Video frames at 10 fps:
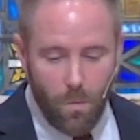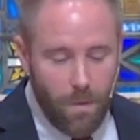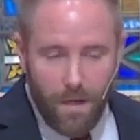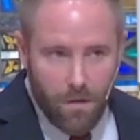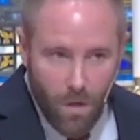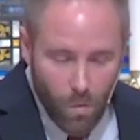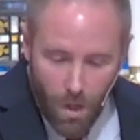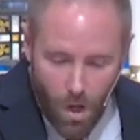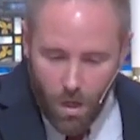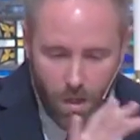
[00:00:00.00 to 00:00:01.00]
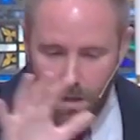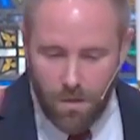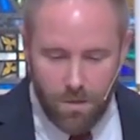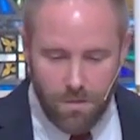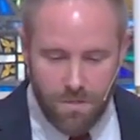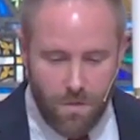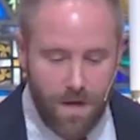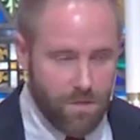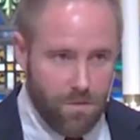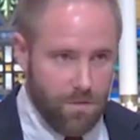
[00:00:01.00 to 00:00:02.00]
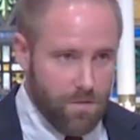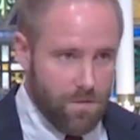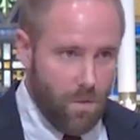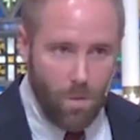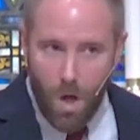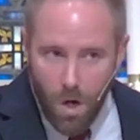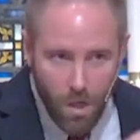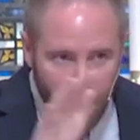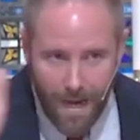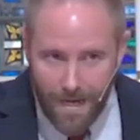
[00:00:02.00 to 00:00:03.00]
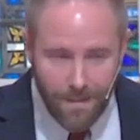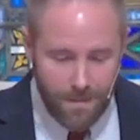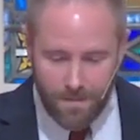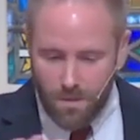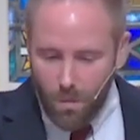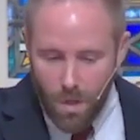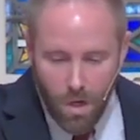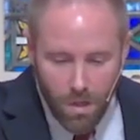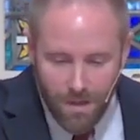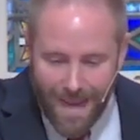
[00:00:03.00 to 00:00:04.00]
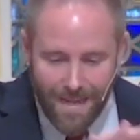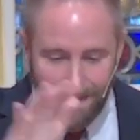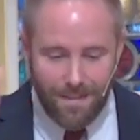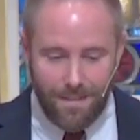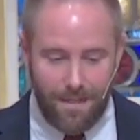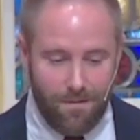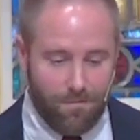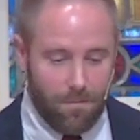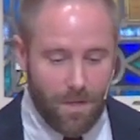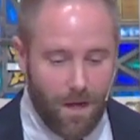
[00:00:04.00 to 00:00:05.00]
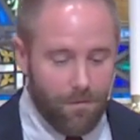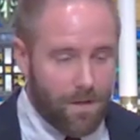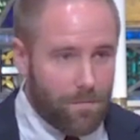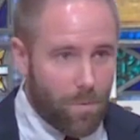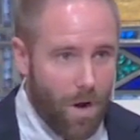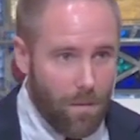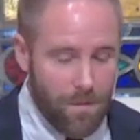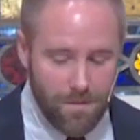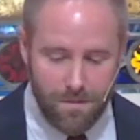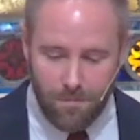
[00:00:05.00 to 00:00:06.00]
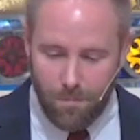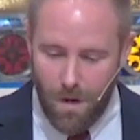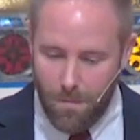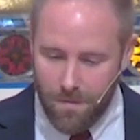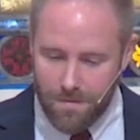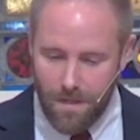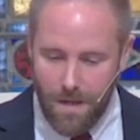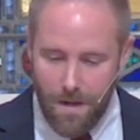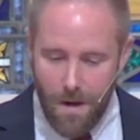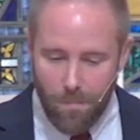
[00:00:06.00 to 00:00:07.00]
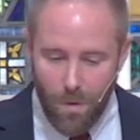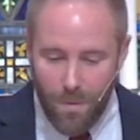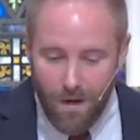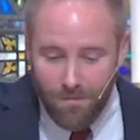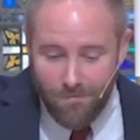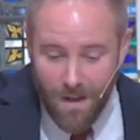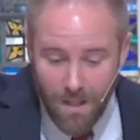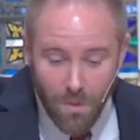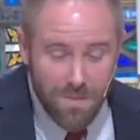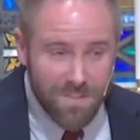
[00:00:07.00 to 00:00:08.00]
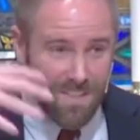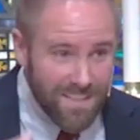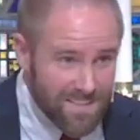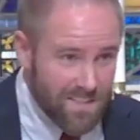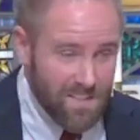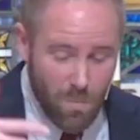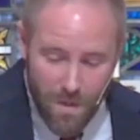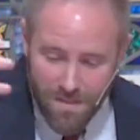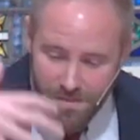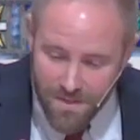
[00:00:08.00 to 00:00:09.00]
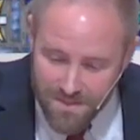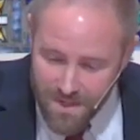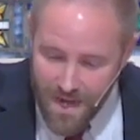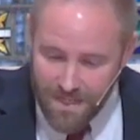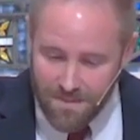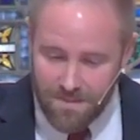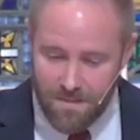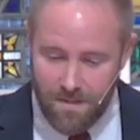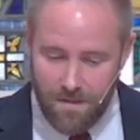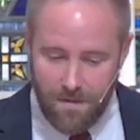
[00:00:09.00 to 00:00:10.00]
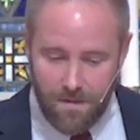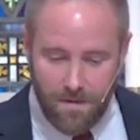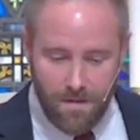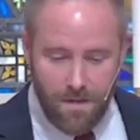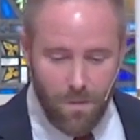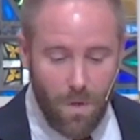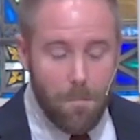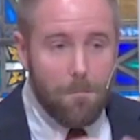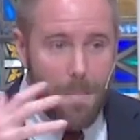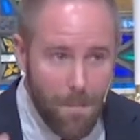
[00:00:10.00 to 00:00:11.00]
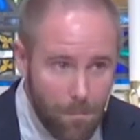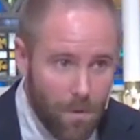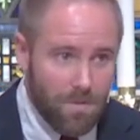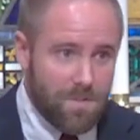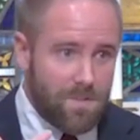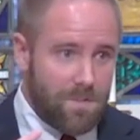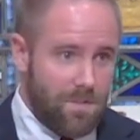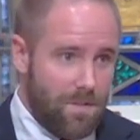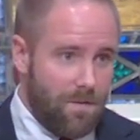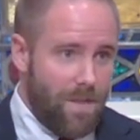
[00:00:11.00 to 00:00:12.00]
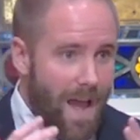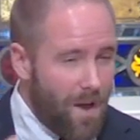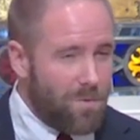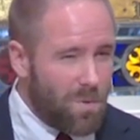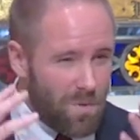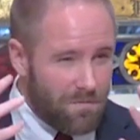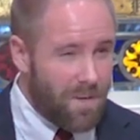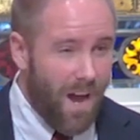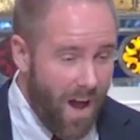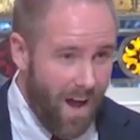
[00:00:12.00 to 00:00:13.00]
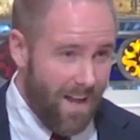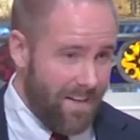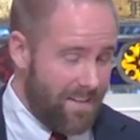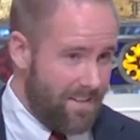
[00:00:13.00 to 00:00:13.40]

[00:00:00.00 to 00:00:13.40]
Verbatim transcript: we are no longer strangers, no longer aliens, no longer alienated from the covenant promise of promise, but we are fellow citizens with the saints. We are members the household of God.